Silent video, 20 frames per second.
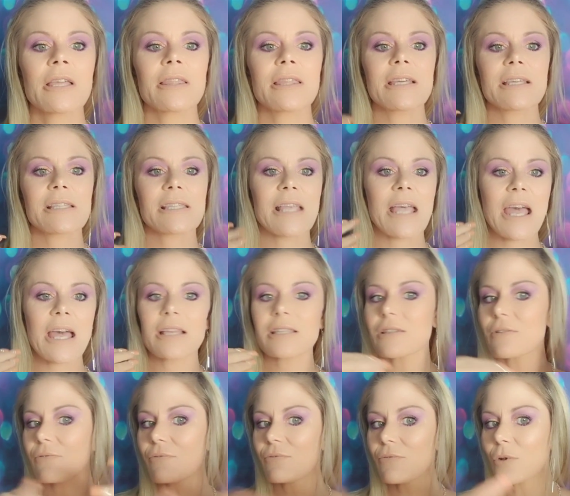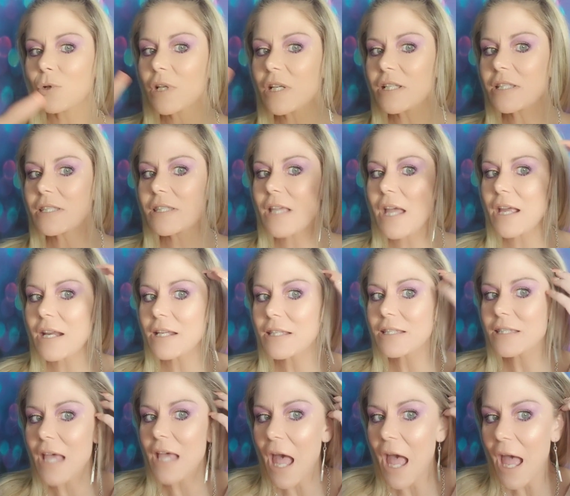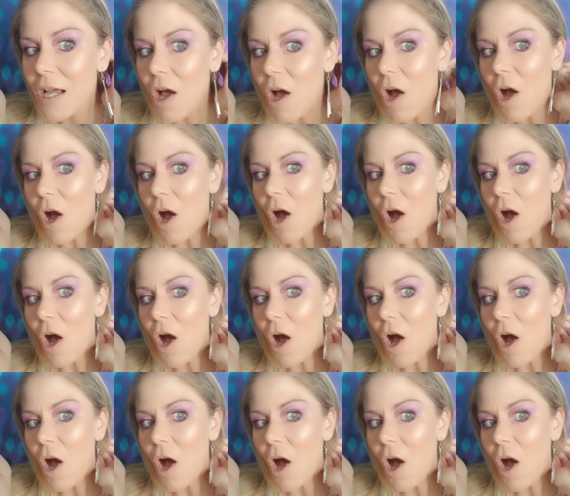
this has fully stayed intact.